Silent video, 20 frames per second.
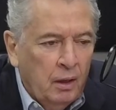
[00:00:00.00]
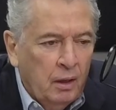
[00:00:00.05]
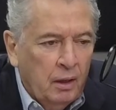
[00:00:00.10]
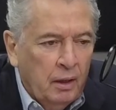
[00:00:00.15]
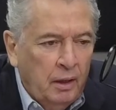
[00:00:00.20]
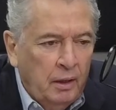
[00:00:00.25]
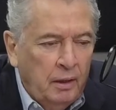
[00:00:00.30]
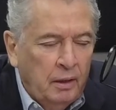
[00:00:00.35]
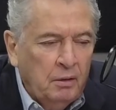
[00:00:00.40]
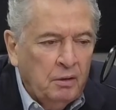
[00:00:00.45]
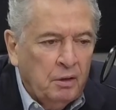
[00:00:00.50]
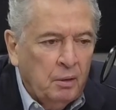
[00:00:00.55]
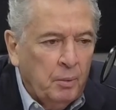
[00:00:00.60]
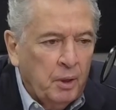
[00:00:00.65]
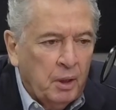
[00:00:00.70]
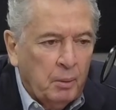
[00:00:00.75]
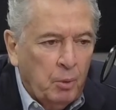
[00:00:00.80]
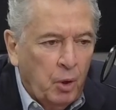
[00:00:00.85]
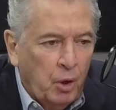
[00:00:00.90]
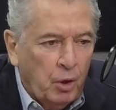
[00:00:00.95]
He didn't
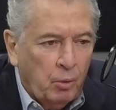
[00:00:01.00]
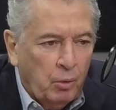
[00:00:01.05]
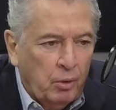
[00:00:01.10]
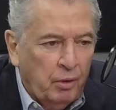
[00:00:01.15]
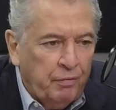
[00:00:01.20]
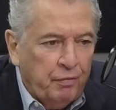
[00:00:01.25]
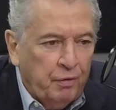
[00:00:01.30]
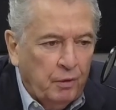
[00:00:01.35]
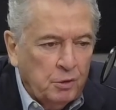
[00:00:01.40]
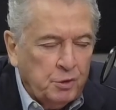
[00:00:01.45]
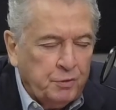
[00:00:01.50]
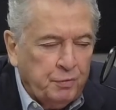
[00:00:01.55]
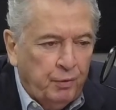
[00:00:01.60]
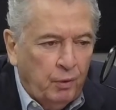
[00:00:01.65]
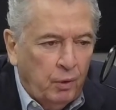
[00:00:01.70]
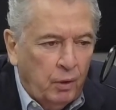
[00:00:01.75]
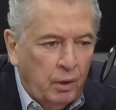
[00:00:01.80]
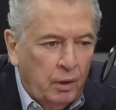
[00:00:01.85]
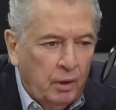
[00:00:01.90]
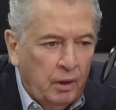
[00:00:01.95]
commit a murder on the first
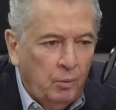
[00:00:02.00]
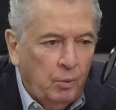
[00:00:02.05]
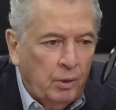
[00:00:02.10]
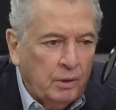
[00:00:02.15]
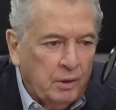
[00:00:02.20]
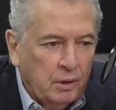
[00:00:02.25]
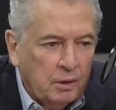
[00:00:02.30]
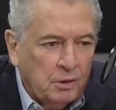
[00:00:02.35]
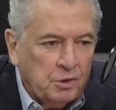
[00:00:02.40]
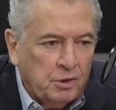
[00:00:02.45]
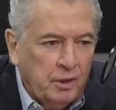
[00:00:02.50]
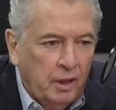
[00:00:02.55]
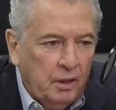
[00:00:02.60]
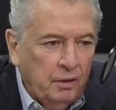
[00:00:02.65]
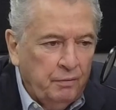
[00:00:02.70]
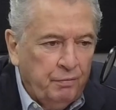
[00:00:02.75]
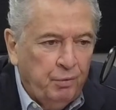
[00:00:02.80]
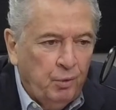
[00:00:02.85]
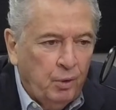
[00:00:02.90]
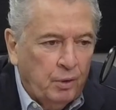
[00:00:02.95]
floor. He went to the
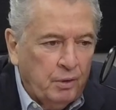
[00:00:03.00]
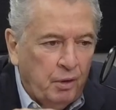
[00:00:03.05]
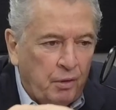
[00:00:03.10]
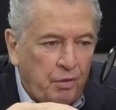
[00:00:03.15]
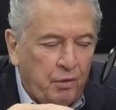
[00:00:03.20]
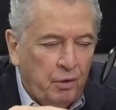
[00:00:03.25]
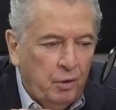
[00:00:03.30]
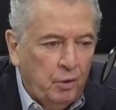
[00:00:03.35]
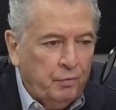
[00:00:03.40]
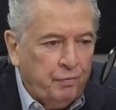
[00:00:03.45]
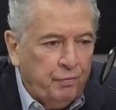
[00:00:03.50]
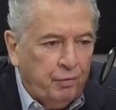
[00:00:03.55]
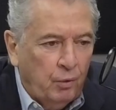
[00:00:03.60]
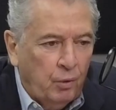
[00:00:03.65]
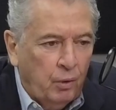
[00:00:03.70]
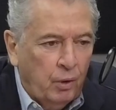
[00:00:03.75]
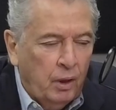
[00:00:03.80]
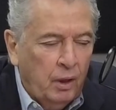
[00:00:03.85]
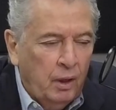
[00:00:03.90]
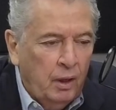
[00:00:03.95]
second floor and the third
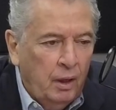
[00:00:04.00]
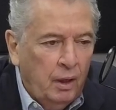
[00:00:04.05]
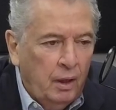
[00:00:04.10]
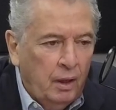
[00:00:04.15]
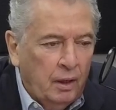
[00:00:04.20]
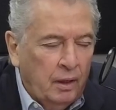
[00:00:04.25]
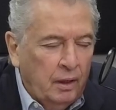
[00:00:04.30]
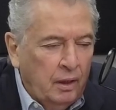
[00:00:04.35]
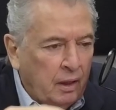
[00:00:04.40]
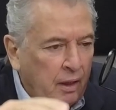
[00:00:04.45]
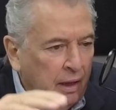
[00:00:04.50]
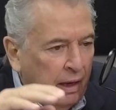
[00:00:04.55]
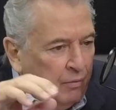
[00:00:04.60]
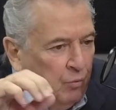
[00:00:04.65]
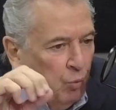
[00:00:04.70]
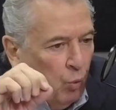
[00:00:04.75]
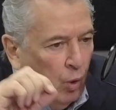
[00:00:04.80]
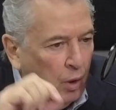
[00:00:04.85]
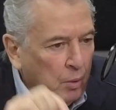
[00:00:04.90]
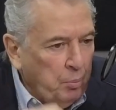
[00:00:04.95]
floor. He didn't
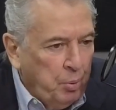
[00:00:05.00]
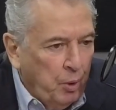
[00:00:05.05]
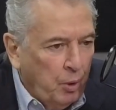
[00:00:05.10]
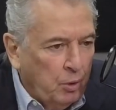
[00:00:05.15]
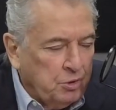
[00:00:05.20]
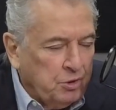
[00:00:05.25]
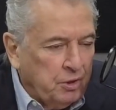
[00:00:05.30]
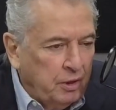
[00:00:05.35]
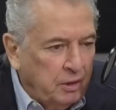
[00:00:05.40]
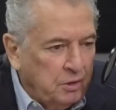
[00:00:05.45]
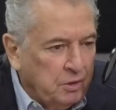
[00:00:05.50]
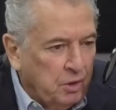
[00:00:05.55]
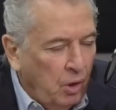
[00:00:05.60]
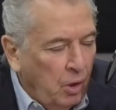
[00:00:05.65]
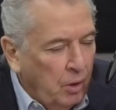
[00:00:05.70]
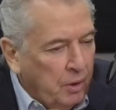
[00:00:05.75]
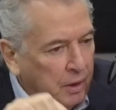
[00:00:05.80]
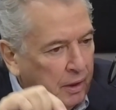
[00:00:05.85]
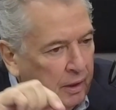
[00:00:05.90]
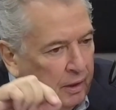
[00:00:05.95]
have one person he
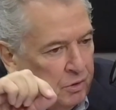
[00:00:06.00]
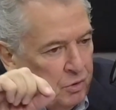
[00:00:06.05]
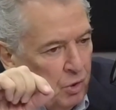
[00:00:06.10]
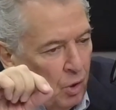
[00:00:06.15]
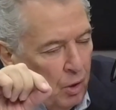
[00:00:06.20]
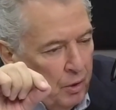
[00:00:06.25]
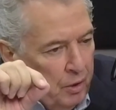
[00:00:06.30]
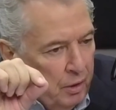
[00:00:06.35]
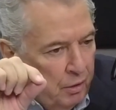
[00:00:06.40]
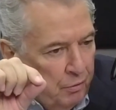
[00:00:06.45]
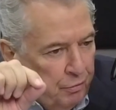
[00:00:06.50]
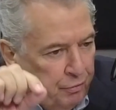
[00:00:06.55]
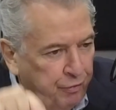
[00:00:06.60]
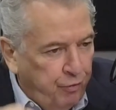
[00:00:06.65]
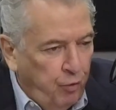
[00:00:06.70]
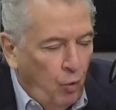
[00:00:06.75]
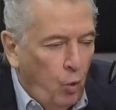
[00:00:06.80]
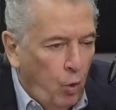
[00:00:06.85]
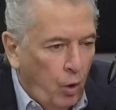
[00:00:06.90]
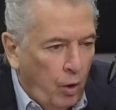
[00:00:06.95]
targeted. He targeted
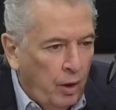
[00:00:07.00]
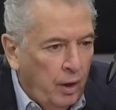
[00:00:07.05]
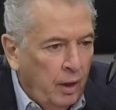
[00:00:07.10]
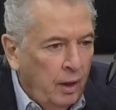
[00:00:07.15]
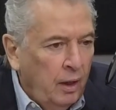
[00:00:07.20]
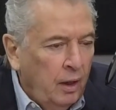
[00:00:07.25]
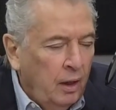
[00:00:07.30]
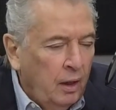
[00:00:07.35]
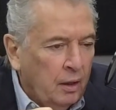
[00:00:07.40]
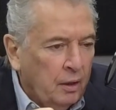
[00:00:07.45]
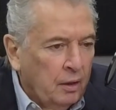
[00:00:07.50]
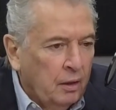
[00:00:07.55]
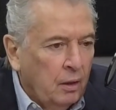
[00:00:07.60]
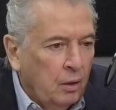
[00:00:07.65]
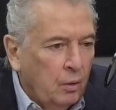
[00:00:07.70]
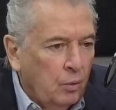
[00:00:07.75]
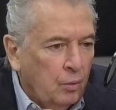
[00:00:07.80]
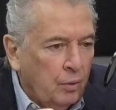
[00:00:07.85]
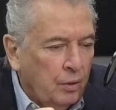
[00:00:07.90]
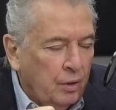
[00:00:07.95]
four. You
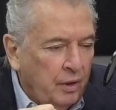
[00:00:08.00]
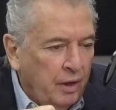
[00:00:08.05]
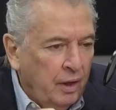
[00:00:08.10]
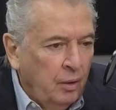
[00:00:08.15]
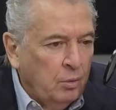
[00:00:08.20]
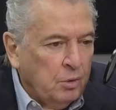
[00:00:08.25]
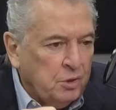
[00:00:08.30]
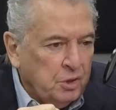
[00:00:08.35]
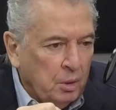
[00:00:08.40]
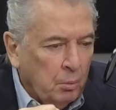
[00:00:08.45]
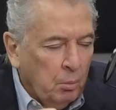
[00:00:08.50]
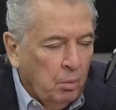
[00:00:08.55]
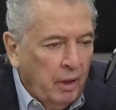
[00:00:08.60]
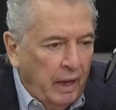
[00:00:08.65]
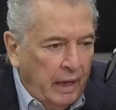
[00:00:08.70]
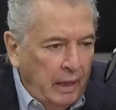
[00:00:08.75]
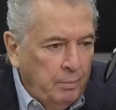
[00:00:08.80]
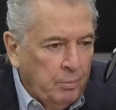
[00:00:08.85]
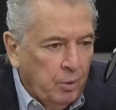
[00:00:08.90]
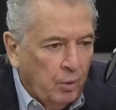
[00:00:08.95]
know, there was some
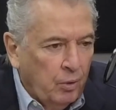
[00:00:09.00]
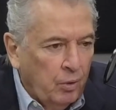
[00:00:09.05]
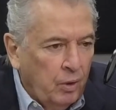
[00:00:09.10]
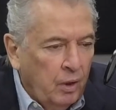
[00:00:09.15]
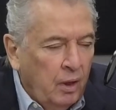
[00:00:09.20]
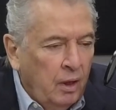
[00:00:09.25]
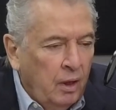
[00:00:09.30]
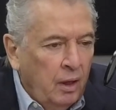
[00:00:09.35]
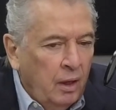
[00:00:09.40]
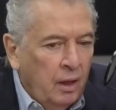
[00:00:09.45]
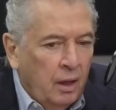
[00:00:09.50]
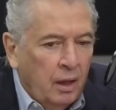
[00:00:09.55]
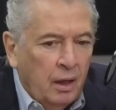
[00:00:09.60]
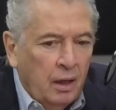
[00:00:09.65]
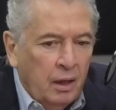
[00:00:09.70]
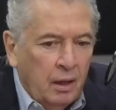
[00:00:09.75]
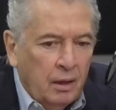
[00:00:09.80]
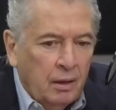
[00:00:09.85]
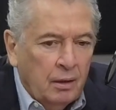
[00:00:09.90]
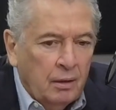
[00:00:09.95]
labor
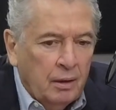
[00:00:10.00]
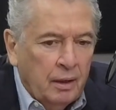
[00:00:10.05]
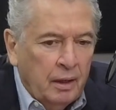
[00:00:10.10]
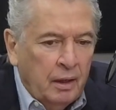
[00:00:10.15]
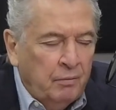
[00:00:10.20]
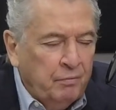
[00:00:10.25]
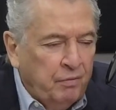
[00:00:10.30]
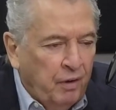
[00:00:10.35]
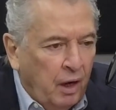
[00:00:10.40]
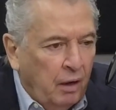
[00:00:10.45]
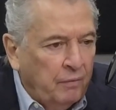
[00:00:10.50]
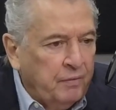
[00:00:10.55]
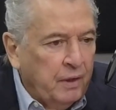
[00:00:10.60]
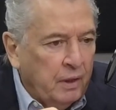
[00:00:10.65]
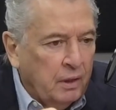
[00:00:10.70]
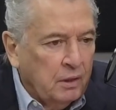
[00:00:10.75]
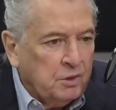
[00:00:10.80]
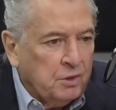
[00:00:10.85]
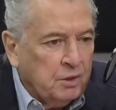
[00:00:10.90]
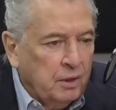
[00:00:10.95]
uh, involved
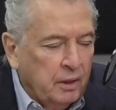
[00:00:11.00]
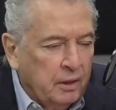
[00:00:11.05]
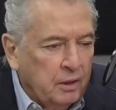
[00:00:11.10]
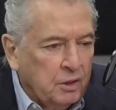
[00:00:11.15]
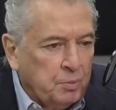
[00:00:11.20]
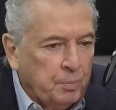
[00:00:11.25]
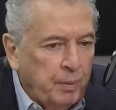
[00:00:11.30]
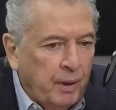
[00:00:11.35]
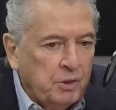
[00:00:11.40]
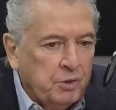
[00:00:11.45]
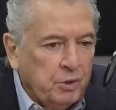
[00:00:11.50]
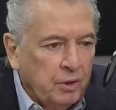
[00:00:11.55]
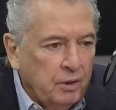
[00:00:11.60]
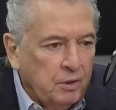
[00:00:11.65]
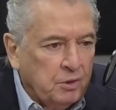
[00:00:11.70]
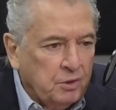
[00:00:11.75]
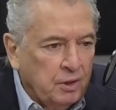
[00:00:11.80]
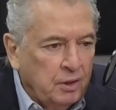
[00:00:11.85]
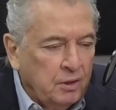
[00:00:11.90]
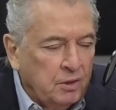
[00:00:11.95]
in this thing, especially
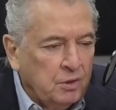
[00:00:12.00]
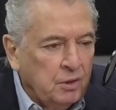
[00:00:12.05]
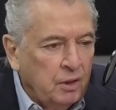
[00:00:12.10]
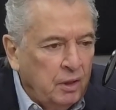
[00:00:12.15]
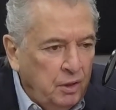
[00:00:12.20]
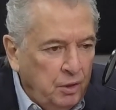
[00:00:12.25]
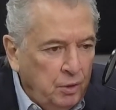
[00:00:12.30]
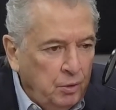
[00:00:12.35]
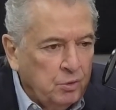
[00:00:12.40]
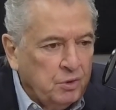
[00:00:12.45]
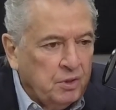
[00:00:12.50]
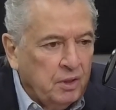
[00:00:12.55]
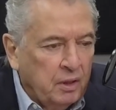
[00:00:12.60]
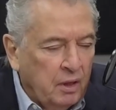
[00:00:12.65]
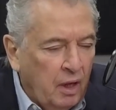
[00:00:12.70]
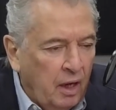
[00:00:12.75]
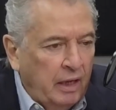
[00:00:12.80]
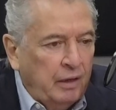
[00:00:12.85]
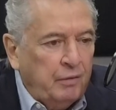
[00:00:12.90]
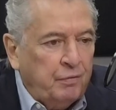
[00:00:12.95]
since he used a
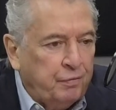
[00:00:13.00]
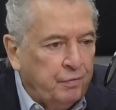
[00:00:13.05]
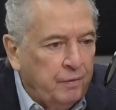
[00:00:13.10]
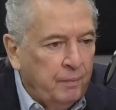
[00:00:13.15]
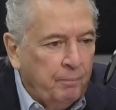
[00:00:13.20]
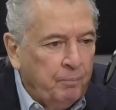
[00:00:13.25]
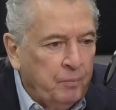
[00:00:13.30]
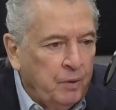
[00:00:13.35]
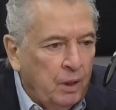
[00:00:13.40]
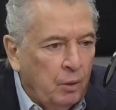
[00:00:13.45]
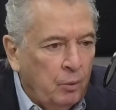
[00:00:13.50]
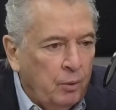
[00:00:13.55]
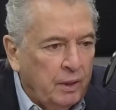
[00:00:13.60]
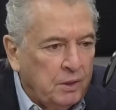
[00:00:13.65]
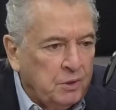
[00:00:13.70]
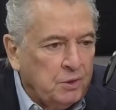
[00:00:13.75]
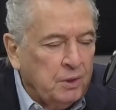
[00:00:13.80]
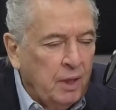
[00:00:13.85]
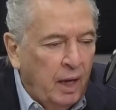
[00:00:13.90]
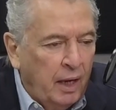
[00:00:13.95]
knife you know,
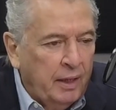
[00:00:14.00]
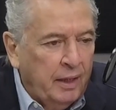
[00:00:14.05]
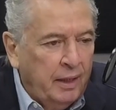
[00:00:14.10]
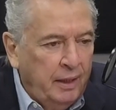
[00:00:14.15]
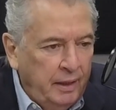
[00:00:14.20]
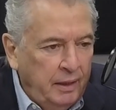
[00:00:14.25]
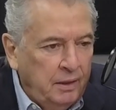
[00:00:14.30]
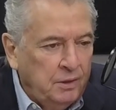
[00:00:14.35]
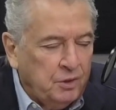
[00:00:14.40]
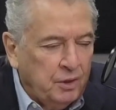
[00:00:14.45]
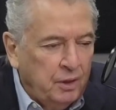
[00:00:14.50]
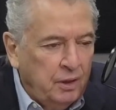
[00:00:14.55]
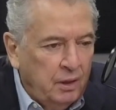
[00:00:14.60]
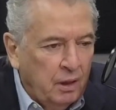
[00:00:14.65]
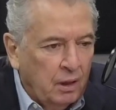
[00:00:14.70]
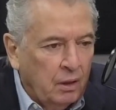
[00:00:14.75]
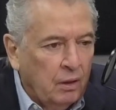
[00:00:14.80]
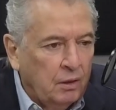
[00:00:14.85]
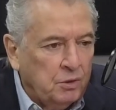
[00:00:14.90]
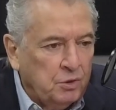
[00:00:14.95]
it's not easy
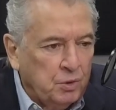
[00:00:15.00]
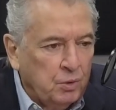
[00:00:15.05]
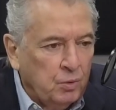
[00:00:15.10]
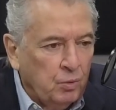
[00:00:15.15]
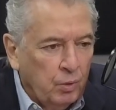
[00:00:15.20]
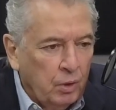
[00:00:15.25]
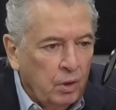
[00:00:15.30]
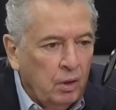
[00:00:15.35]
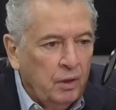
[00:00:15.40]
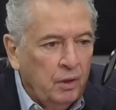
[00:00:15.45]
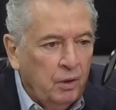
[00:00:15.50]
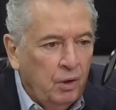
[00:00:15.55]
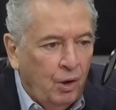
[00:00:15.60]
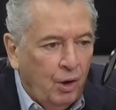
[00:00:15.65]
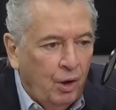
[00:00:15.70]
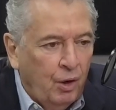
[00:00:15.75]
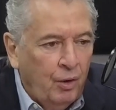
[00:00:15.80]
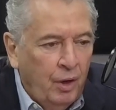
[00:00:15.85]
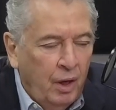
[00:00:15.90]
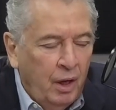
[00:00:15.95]
unless you really
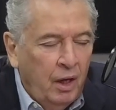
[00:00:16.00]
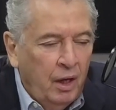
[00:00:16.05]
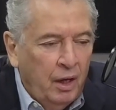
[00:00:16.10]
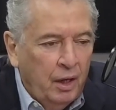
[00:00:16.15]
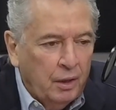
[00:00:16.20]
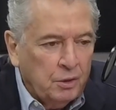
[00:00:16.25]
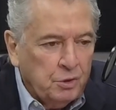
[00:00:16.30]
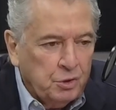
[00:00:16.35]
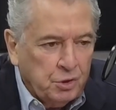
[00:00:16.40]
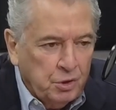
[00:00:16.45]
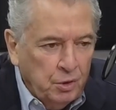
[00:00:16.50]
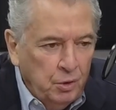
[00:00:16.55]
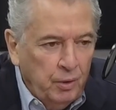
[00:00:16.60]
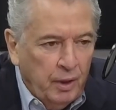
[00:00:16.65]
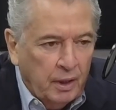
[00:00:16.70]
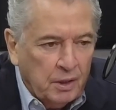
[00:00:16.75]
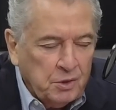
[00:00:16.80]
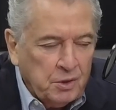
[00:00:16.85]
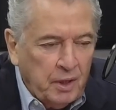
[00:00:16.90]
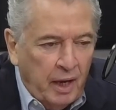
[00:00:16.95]
are
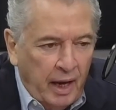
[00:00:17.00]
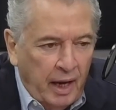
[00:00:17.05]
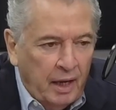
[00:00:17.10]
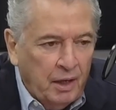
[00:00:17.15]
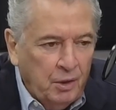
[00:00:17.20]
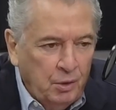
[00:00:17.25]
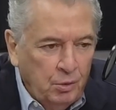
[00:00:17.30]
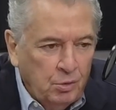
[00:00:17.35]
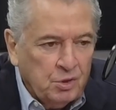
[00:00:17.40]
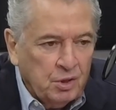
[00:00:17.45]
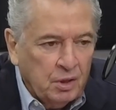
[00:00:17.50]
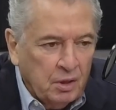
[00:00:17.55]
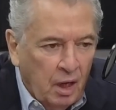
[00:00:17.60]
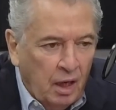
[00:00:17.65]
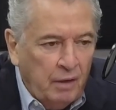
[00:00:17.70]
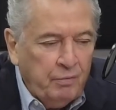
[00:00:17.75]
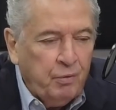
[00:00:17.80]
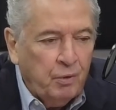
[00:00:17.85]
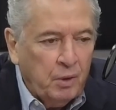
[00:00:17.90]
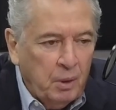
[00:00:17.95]
astute as to how to use a
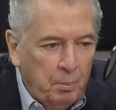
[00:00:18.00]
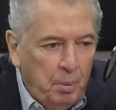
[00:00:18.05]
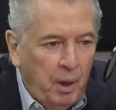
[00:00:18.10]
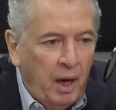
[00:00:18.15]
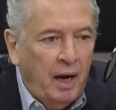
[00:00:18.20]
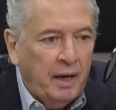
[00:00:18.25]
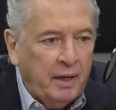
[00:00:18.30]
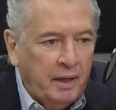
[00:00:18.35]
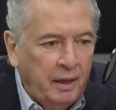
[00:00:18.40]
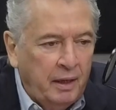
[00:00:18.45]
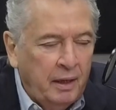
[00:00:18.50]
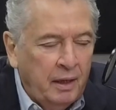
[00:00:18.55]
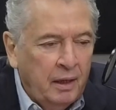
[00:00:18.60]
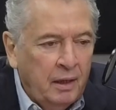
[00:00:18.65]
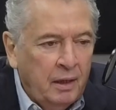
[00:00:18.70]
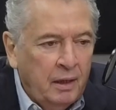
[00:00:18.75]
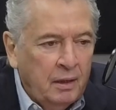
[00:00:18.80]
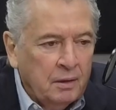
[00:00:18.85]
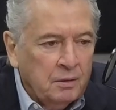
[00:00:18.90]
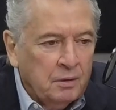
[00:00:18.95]
knife on a body
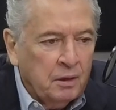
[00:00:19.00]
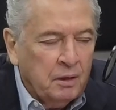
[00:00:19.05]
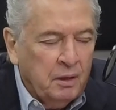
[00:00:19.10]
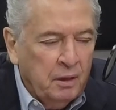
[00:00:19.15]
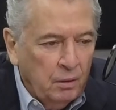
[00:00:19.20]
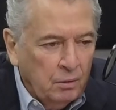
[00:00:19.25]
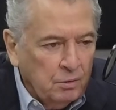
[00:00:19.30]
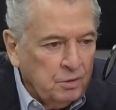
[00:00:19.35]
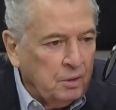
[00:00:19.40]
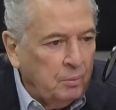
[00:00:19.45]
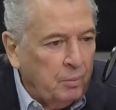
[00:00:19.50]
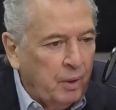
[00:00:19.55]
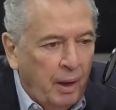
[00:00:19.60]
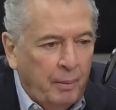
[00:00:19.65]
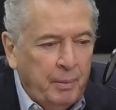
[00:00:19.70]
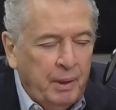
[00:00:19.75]
to kill somebody.